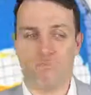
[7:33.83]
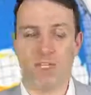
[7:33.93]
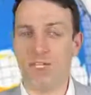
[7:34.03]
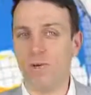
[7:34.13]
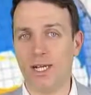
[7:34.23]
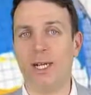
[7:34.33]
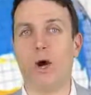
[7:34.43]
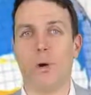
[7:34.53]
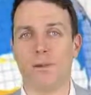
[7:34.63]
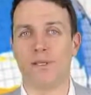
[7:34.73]
he really
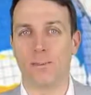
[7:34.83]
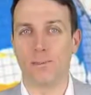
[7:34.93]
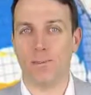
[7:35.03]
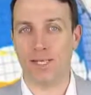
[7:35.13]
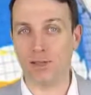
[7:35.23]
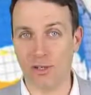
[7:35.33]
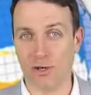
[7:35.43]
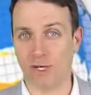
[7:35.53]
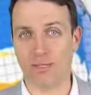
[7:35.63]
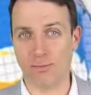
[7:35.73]
opened a
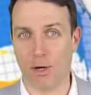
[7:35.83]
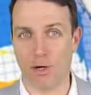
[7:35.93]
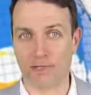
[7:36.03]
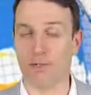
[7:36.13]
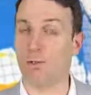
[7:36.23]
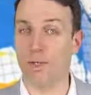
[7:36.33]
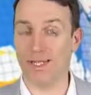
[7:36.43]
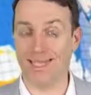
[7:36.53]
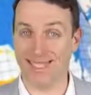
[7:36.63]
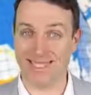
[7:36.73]
pandora's box
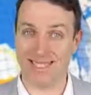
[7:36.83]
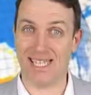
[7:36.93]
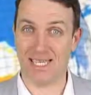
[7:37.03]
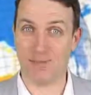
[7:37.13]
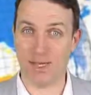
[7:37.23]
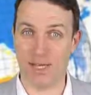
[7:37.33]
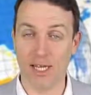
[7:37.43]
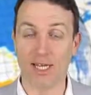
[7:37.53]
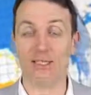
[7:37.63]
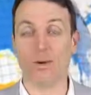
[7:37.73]
with his statement
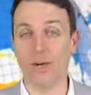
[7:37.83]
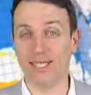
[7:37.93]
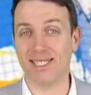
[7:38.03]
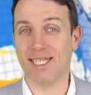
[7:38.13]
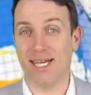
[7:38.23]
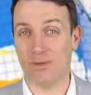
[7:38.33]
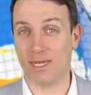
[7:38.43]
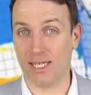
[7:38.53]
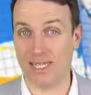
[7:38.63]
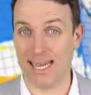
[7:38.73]
so we'll see how
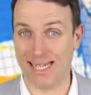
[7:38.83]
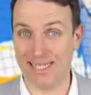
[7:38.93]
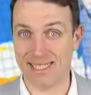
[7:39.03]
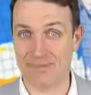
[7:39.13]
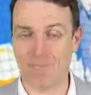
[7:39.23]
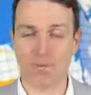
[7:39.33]
that ends